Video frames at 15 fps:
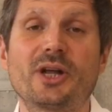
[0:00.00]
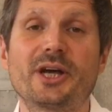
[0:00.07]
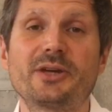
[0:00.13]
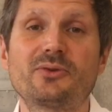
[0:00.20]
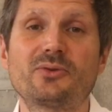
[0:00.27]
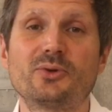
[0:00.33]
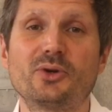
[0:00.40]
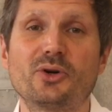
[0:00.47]

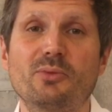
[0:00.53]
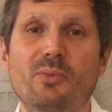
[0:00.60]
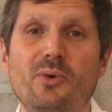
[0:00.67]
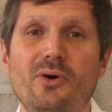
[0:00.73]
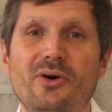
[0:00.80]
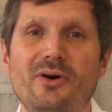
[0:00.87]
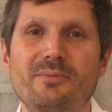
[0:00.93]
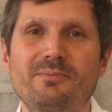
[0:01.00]
like to know
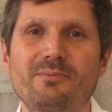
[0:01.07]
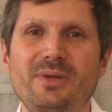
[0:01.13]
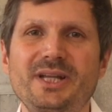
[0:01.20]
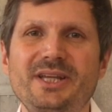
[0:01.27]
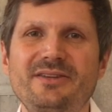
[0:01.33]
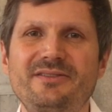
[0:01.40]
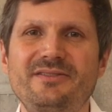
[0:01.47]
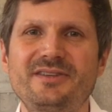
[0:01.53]
more,
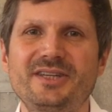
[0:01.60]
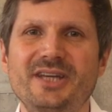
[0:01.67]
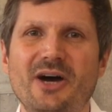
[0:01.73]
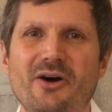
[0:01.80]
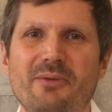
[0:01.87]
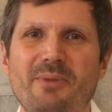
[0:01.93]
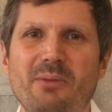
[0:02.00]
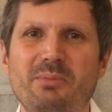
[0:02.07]
please see
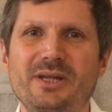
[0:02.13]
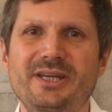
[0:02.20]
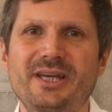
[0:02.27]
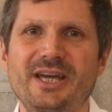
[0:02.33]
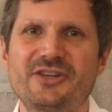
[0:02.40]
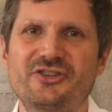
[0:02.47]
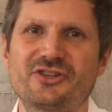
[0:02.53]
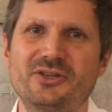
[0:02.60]
our
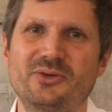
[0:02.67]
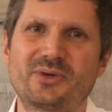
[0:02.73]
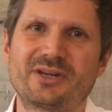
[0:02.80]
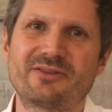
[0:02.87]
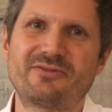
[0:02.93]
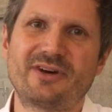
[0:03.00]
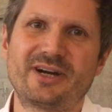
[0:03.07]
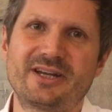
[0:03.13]
publication. You
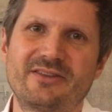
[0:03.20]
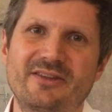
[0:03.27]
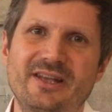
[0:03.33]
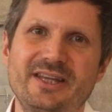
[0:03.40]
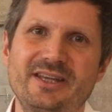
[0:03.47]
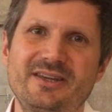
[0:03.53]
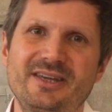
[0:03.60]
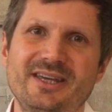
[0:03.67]
can find the
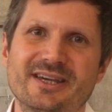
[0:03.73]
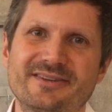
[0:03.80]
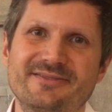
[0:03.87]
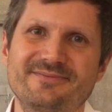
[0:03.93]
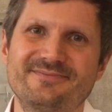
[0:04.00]
link here.